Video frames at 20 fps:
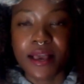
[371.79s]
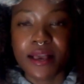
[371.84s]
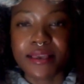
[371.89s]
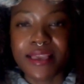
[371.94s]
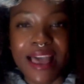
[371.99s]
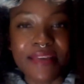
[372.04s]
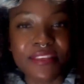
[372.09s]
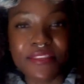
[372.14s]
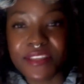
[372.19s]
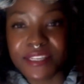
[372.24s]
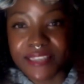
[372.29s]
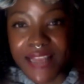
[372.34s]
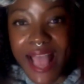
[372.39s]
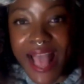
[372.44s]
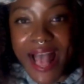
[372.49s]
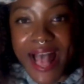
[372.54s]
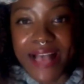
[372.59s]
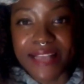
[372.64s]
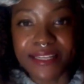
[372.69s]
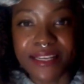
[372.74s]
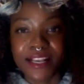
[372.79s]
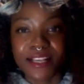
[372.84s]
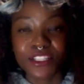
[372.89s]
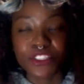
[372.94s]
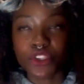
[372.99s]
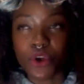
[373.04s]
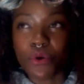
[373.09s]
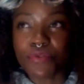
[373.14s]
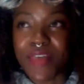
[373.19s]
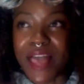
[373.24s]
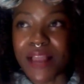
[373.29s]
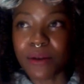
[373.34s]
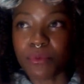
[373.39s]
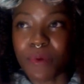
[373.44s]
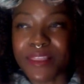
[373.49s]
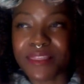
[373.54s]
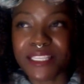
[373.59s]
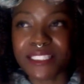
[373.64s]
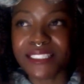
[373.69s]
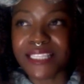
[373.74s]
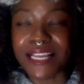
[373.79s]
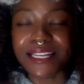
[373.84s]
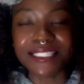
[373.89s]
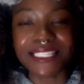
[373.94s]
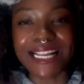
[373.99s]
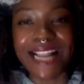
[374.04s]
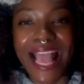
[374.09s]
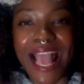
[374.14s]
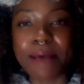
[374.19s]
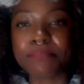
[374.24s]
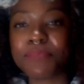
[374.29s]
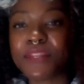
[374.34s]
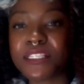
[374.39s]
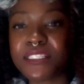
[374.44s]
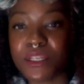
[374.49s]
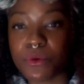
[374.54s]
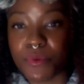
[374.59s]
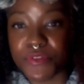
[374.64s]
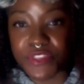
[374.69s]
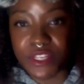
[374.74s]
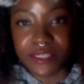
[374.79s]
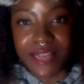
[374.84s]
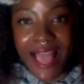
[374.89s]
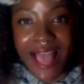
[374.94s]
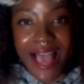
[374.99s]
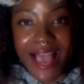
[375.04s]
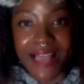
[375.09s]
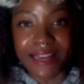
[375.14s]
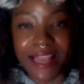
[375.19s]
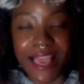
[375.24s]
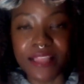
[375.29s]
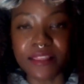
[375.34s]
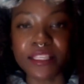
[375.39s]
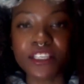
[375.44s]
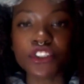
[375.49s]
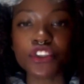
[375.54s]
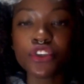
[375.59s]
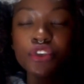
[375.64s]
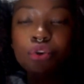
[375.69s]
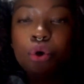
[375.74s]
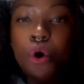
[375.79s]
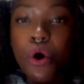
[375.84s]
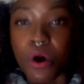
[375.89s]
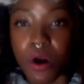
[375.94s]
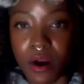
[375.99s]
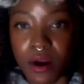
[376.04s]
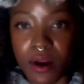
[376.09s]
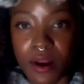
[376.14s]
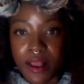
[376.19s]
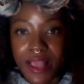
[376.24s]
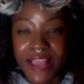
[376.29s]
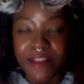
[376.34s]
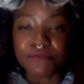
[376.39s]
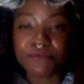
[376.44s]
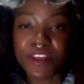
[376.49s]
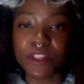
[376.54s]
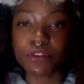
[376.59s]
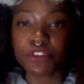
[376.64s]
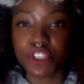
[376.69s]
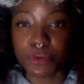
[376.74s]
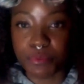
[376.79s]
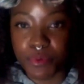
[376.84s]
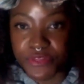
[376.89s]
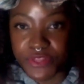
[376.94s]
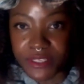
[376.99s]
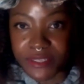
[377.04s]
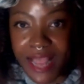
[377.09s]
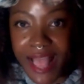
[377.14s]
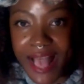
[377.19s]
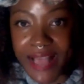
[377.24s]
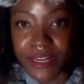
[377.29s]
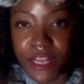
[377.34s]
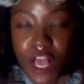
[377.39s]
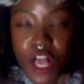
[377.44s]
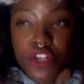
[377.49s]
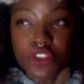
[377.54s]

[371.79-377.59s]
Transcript: gather the dad, so that when the son is at enmity with the dad, at least you're in fellowship with the dad.